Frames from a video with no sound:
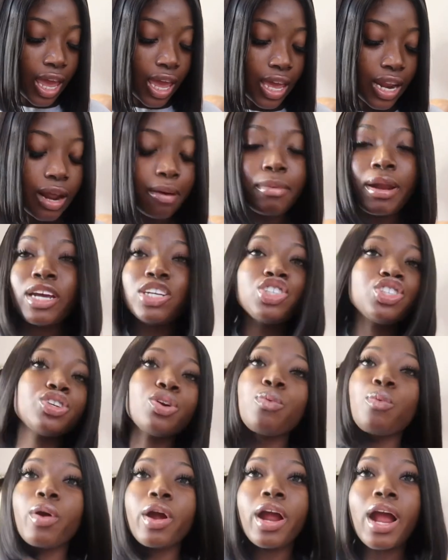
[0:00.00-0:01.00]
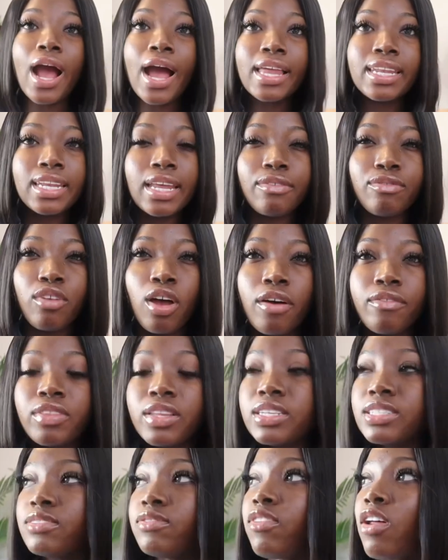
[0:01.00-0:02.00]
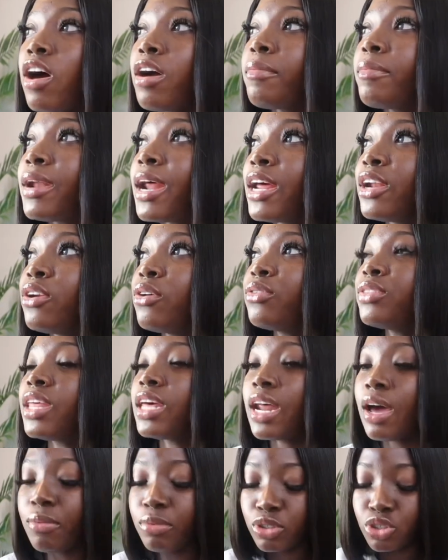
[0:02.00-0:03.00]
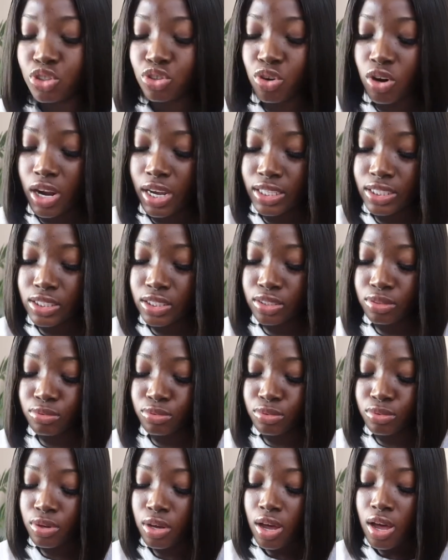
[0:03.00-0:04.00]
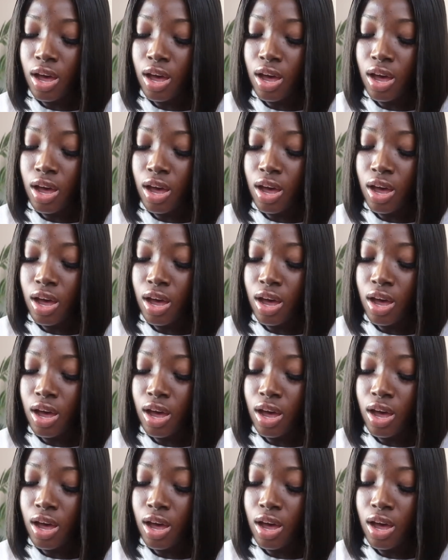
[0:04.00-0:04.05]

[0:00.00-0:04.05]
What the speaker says: And I'm not sure where I left off this vlog, but I know that I was trying to